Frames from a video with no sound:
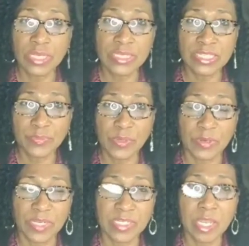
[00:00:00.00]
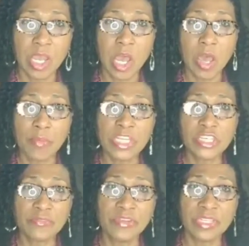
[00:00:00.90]
spirit. How much
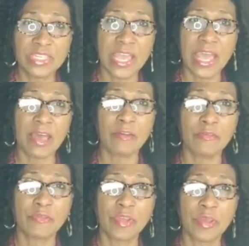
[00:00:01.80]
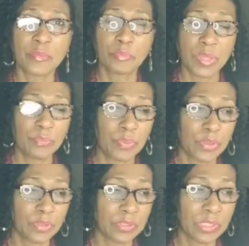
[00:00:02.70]
of us have
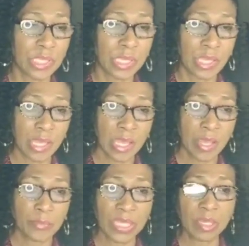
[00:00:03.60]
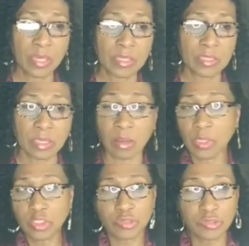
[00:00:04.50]
people? Because
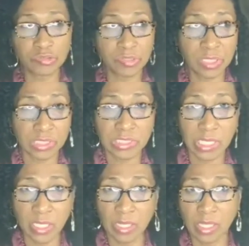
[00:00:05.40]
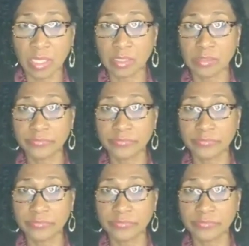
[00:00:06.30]
our children can say it, like,